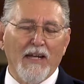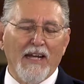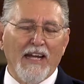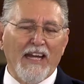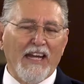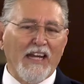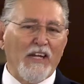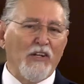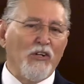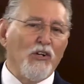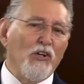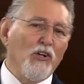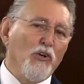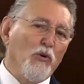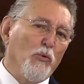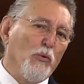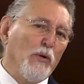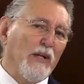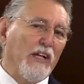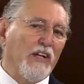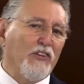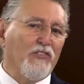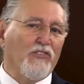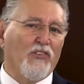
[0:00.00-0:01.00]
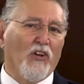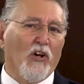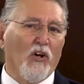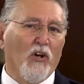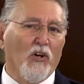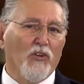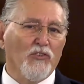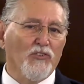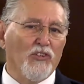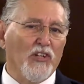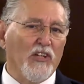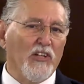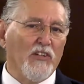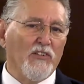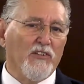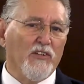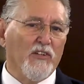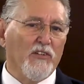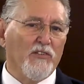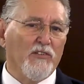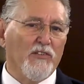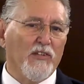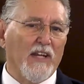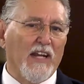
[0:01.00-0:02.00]
He knew when he saw
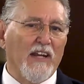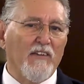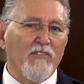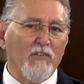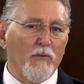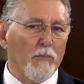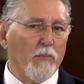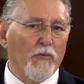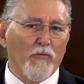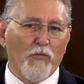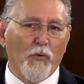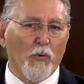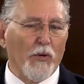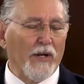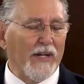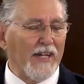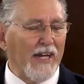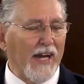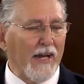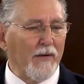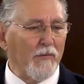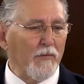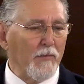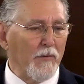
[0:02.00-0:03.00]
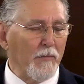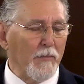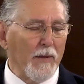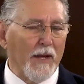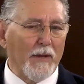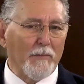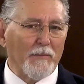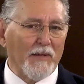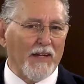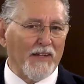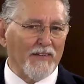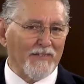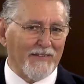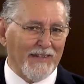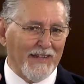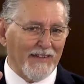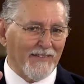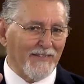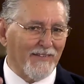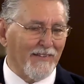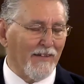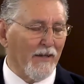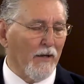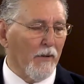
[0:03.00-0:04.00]
Jesus, even before he came to be baptized,
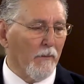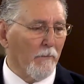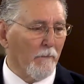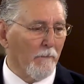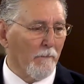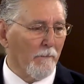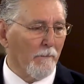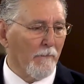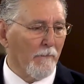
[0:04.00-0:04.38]
that's him.